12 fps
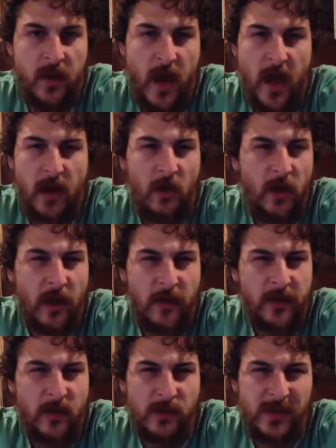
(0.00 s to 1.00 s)
adult. I
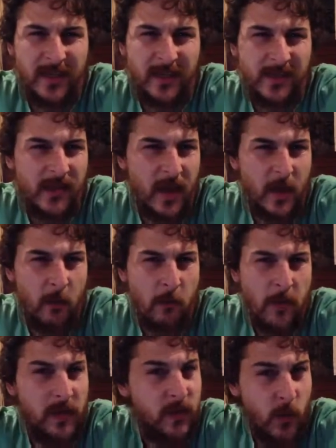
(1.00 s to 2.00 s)
think he was in his like
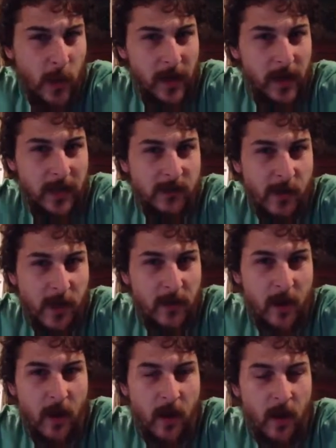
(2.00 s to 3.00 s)
mid-20s,
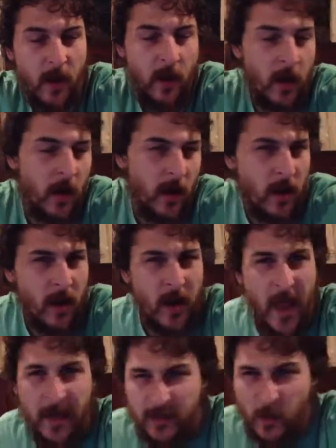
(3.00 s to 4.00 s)
maybe
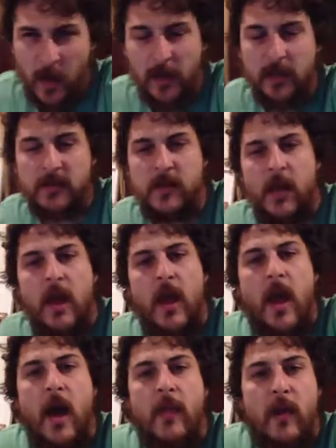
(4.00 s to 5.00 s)
late 20s,
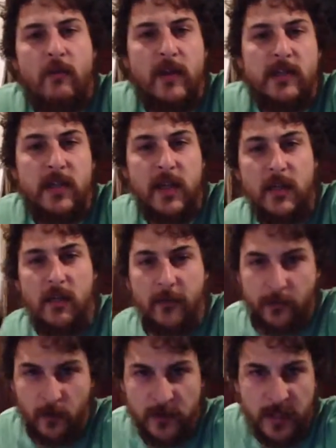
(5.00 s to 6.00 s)
and they're wrestling, and then the
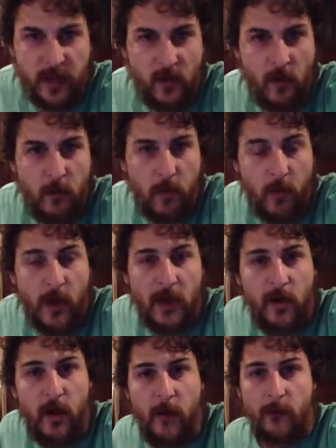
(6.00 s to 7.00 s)
14-year-old boy
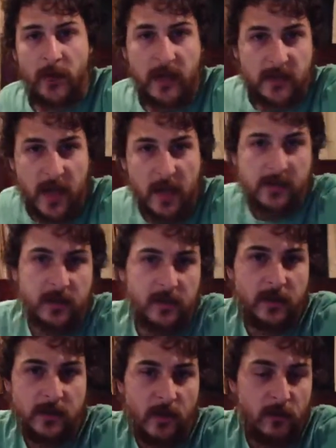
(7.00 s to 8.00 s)
got his
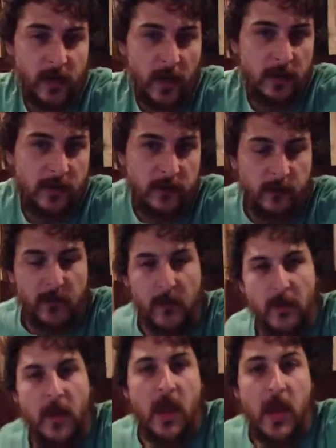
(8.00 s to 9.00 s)
older cousin,
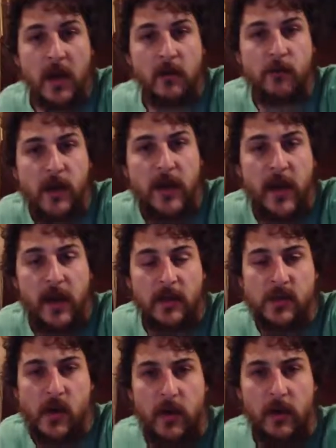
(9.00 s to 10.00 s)
in a rear naked
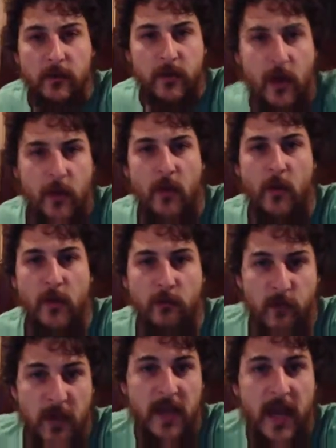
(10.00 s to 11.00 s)
choke. If you don't know what a
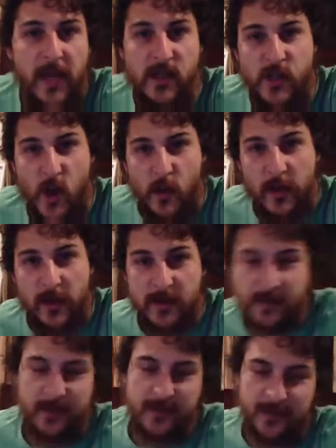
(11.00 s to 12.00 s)
rear naked choke
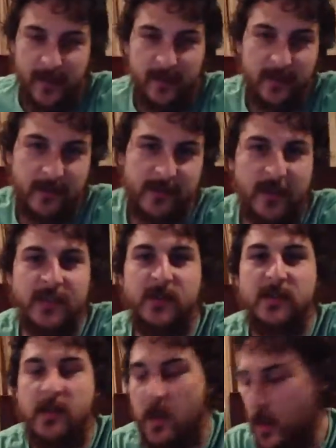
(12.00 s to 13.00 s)
is, it's nothing sus.
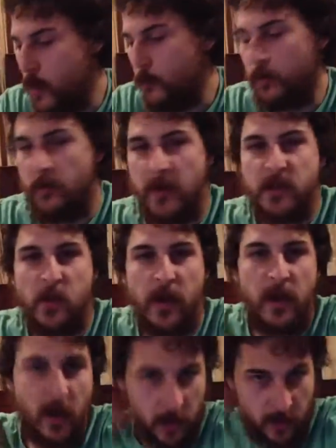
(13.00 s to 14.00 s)
It's pretty much where
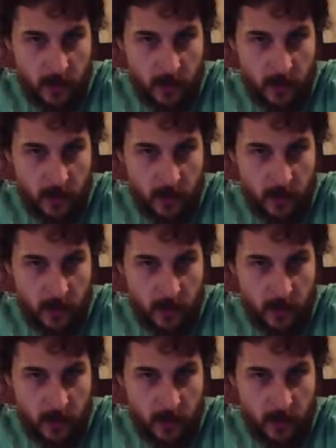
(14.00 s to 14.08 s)
you